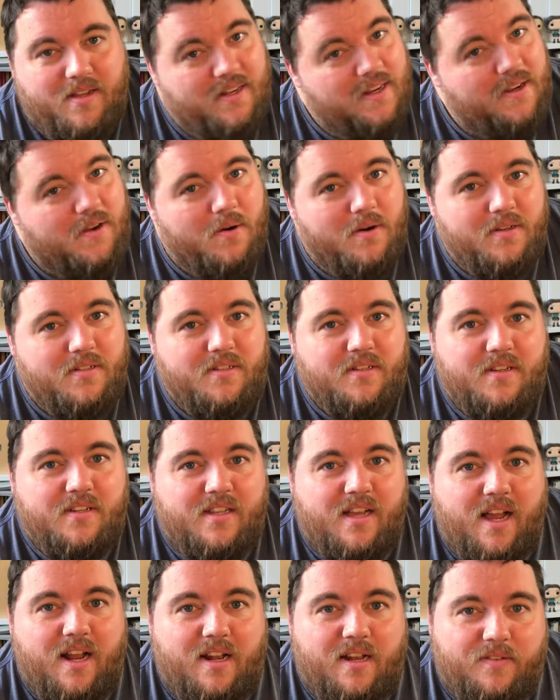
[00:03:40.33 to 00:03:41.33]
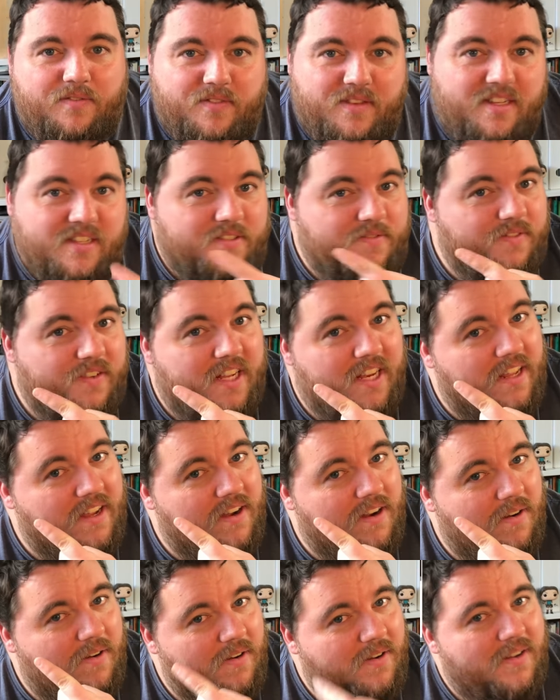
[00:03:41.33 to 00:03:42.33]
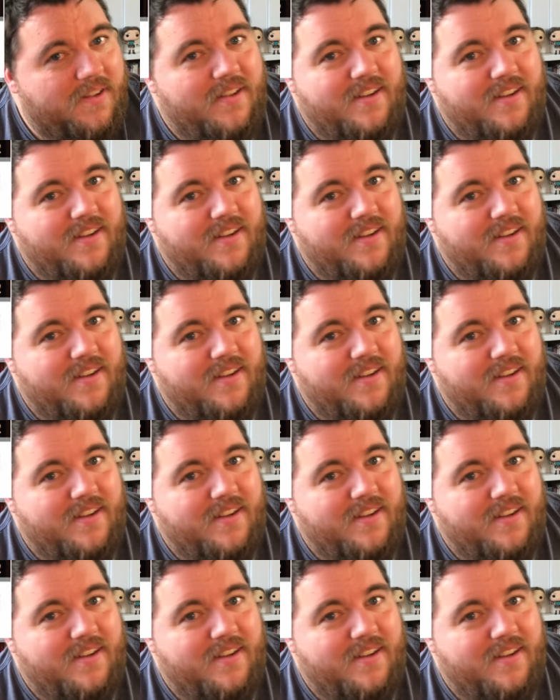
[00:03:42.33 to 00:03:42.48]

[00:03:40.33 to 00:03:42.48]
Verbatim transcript: And according to the title of this video,